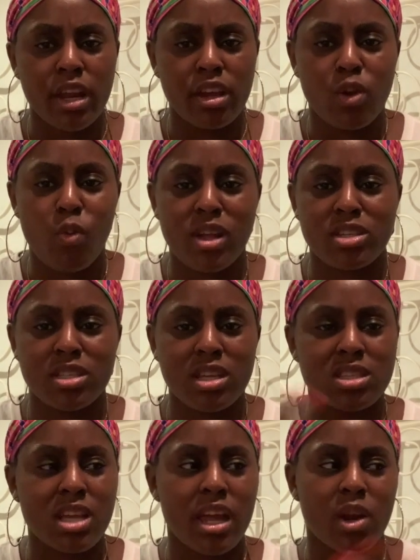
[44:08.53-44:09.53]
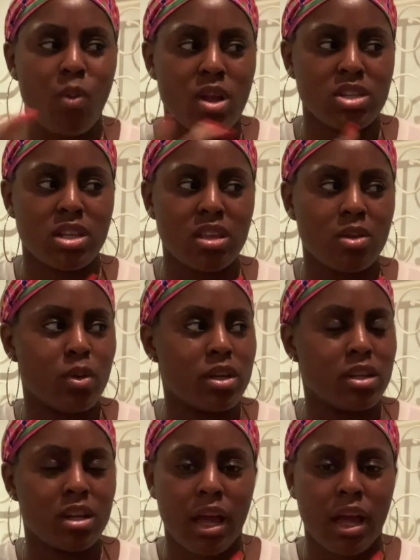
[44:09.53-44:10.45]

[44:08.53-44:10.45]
here and watched this, go ahead and watch another one.